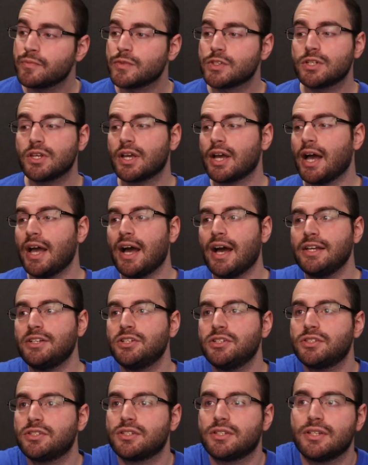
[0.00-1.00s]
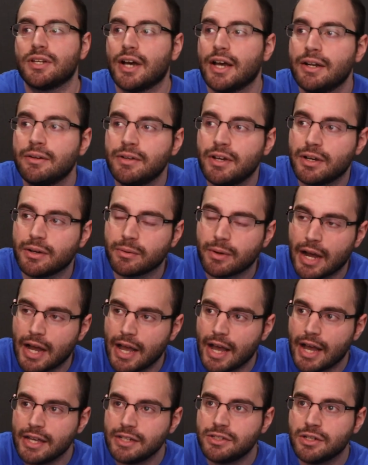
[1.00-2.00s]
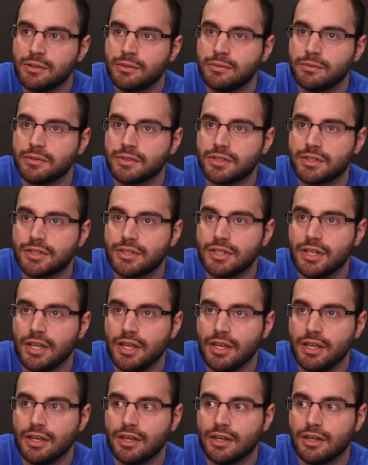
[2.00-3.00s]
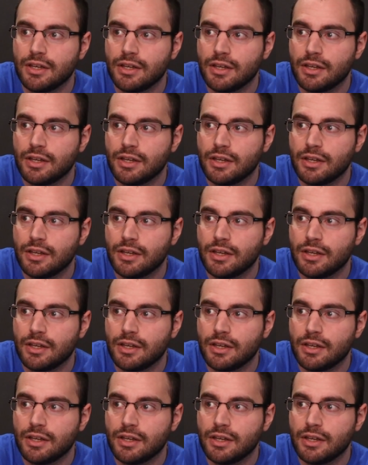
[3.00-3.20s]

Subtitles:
It's like, I don't know. I don't see.